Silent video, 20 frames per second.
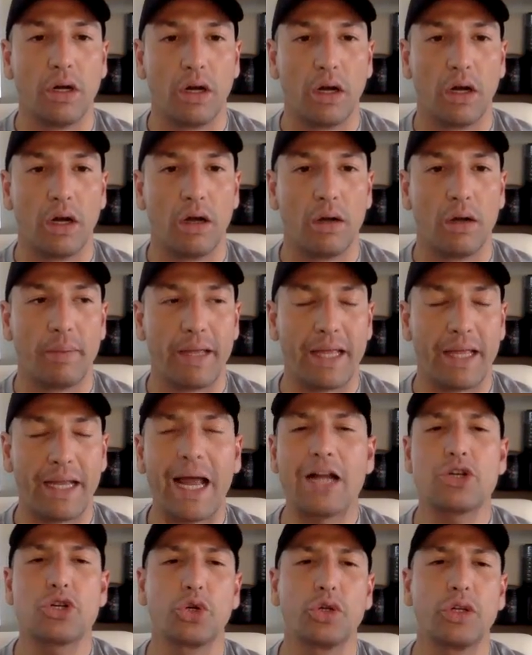And
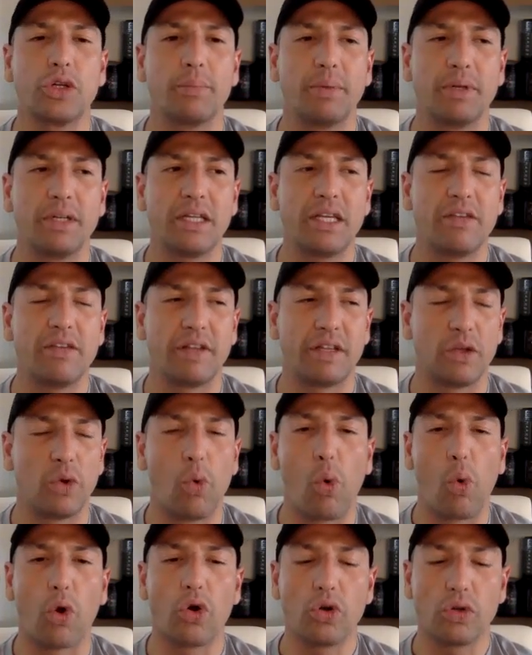I truly believe in
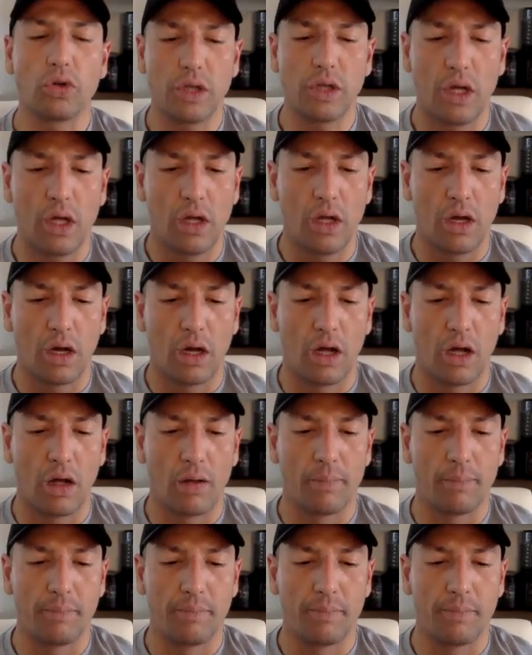the world,
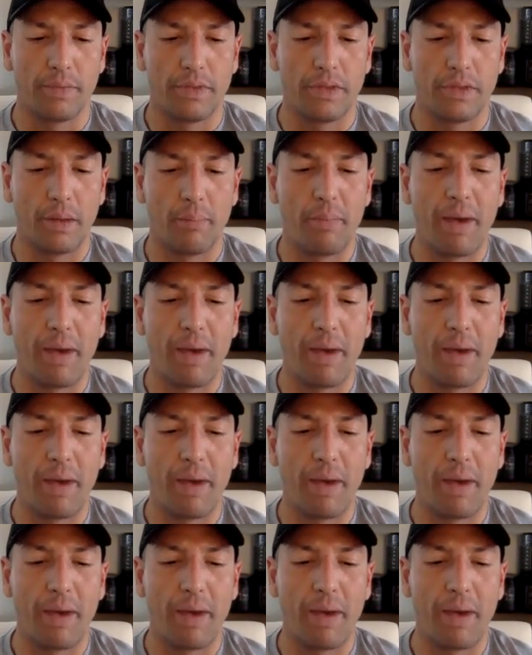the